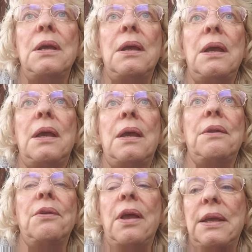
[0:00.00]

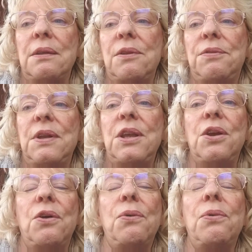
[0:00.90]
And like in the
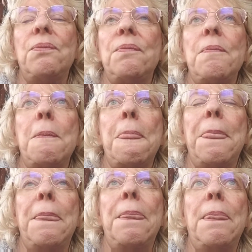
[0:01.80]
video,
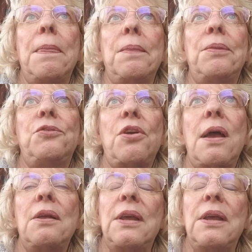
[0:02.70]
the child